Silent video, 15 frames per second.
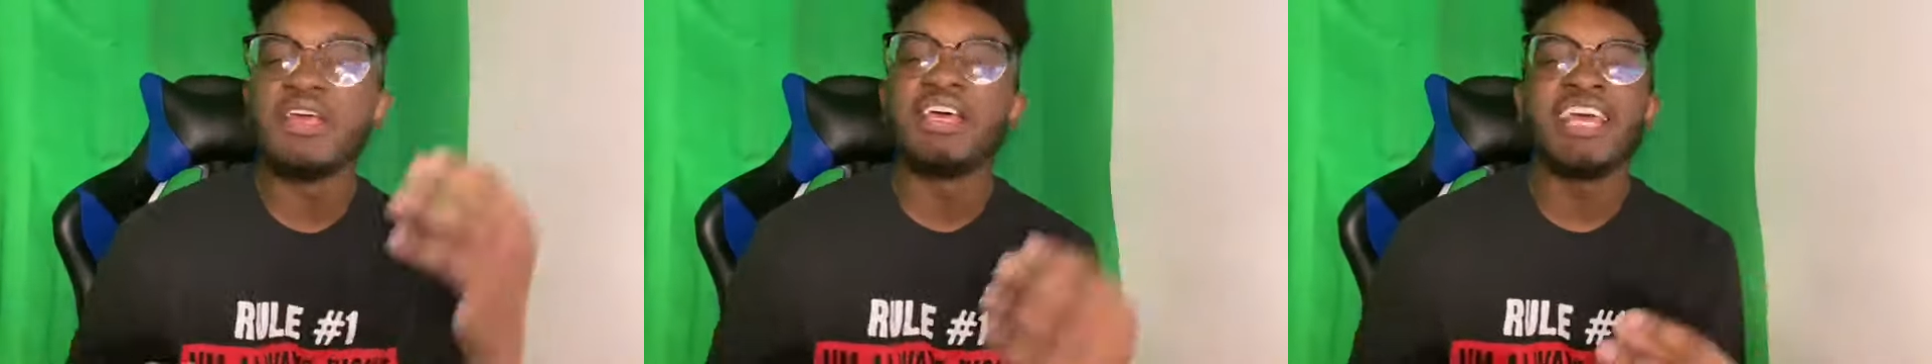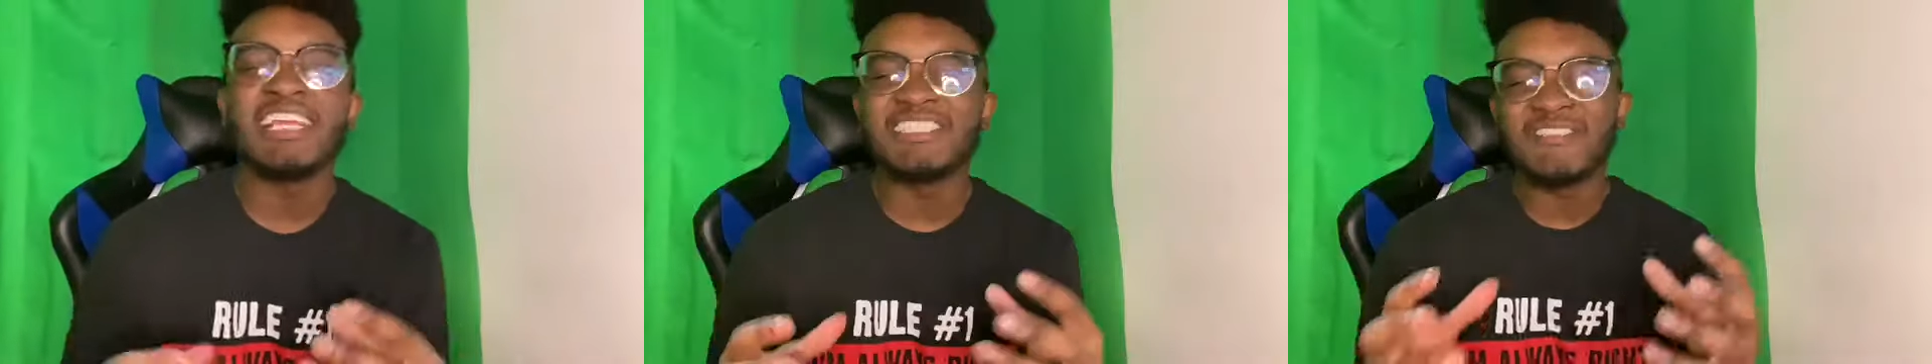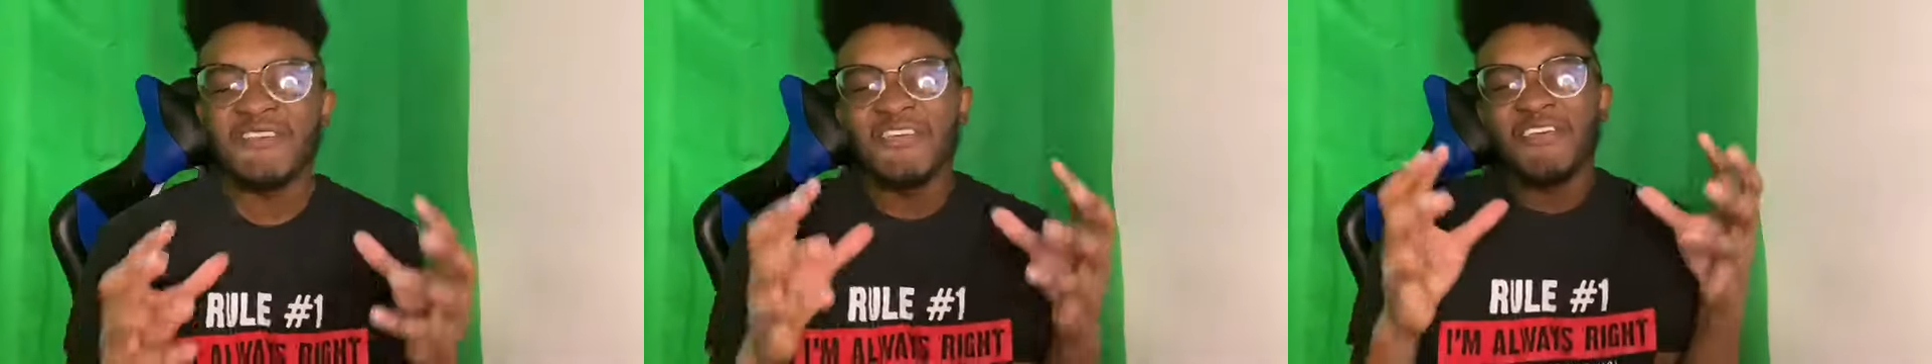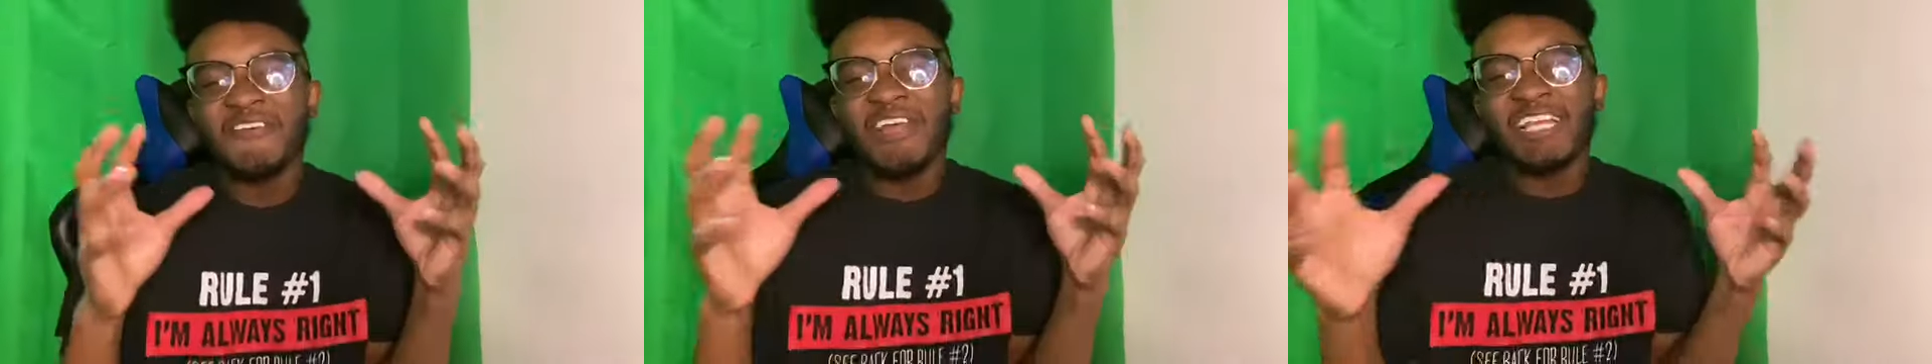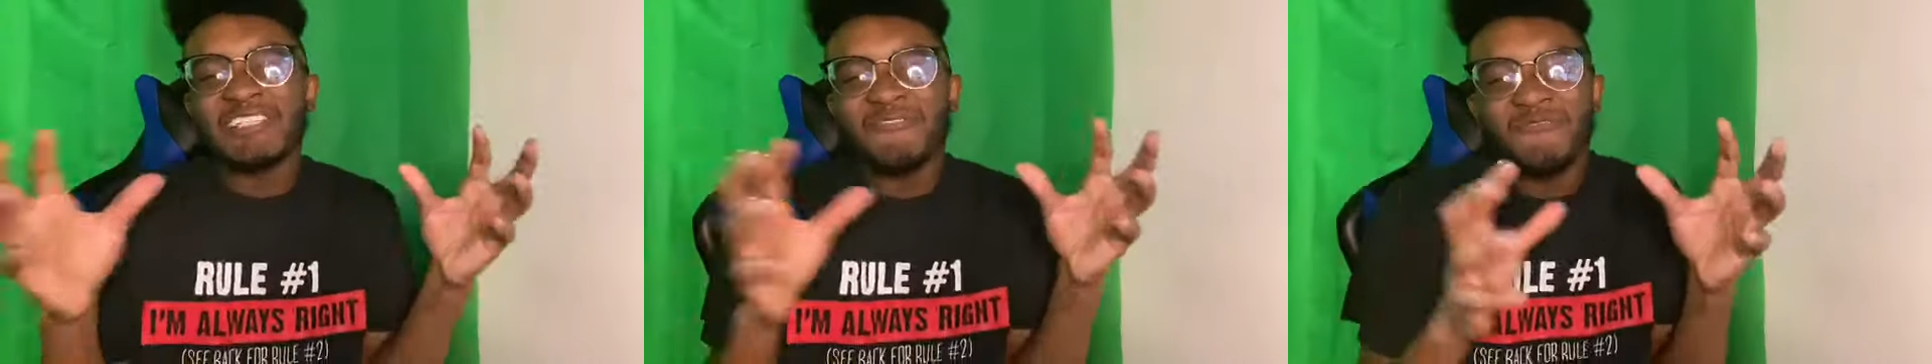as that's,
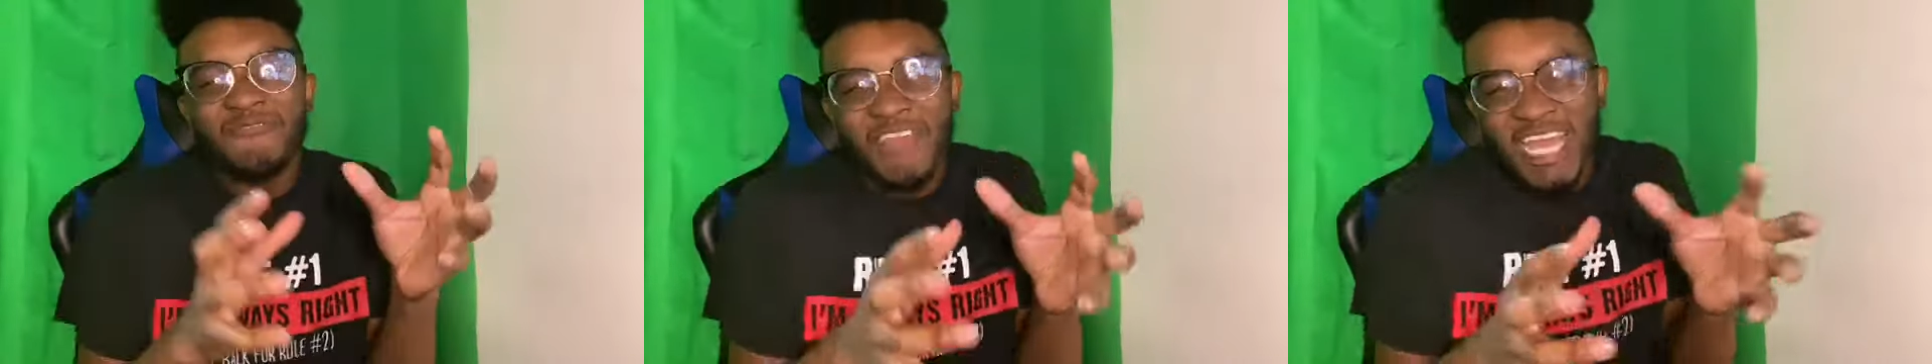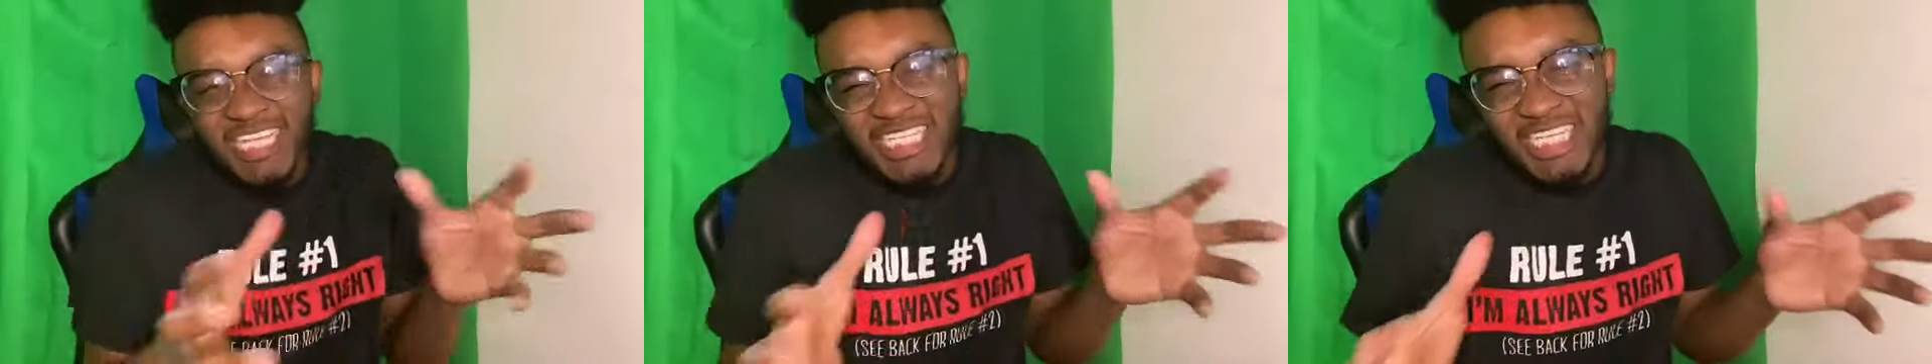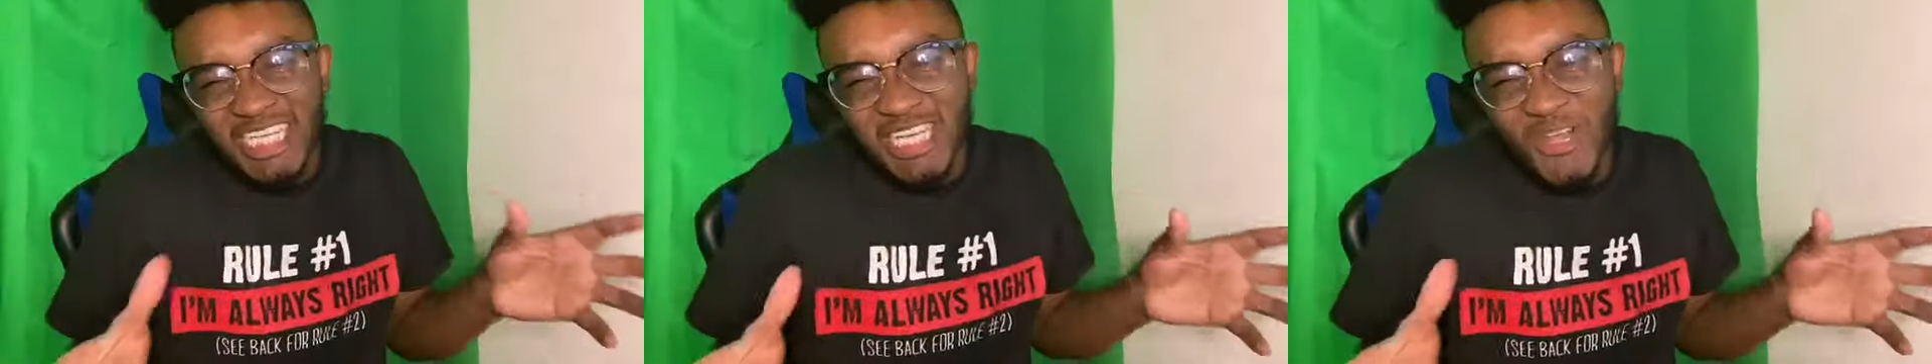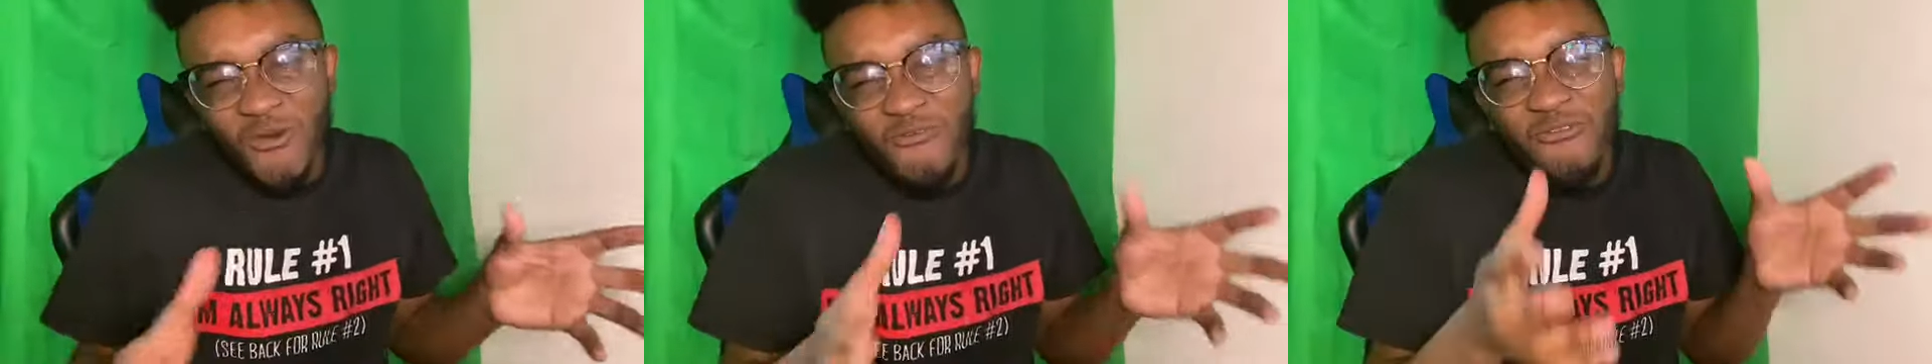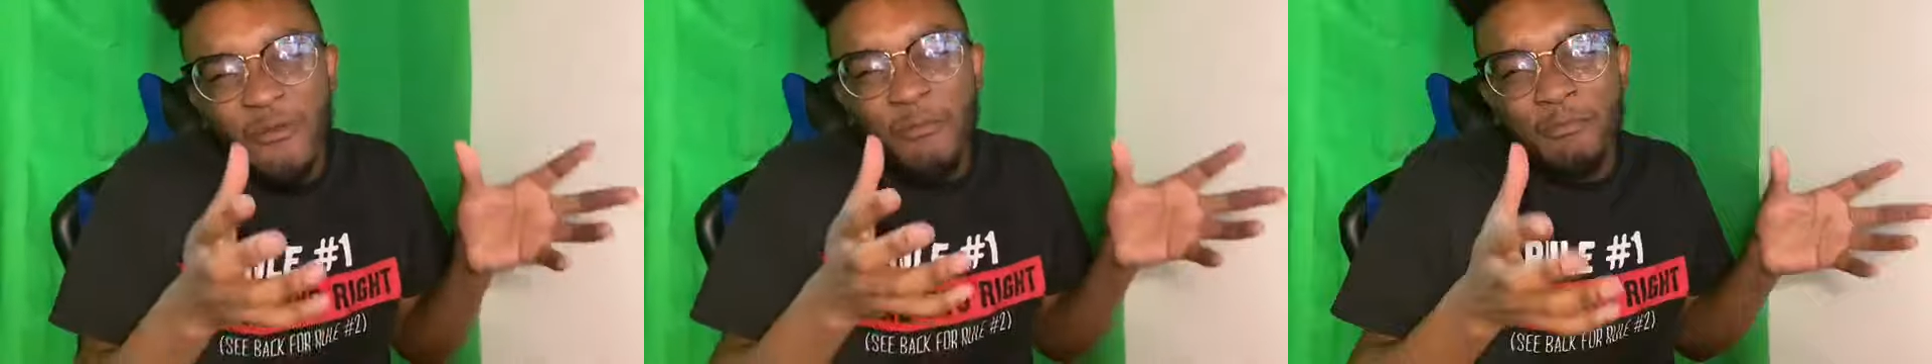that's Fashion Nova